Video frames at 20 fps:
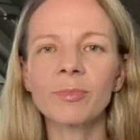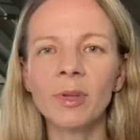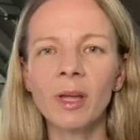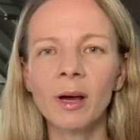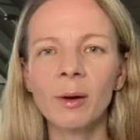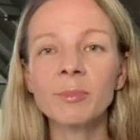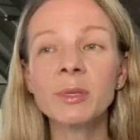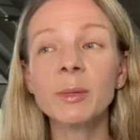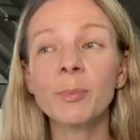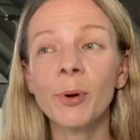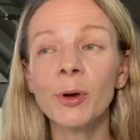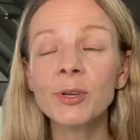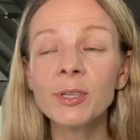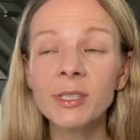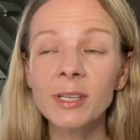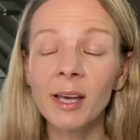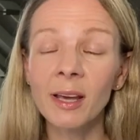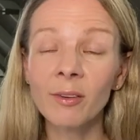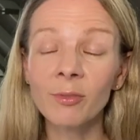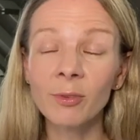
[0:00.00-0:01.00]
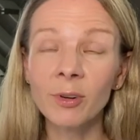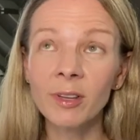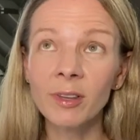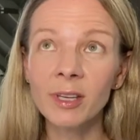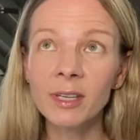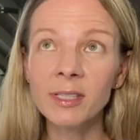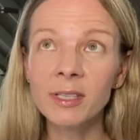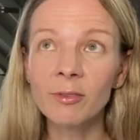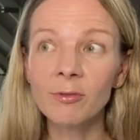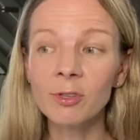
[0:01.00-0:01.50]
I'm supposed to have one of
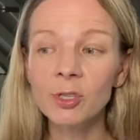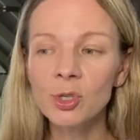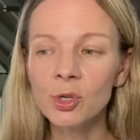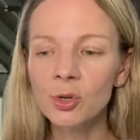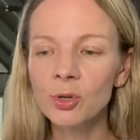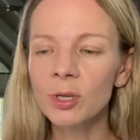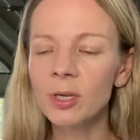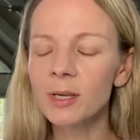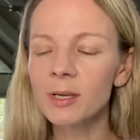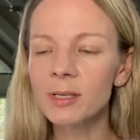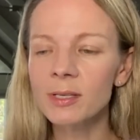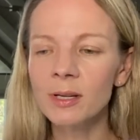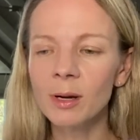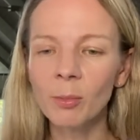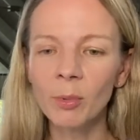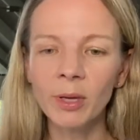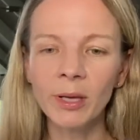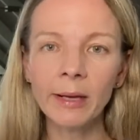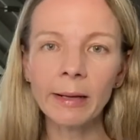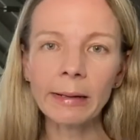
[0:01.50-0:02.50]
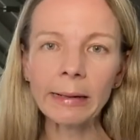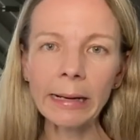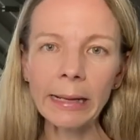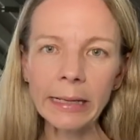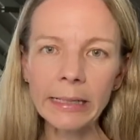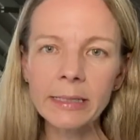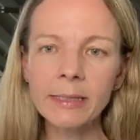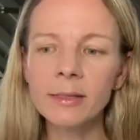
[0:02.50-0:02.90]
these every 2 years and I'm a year late.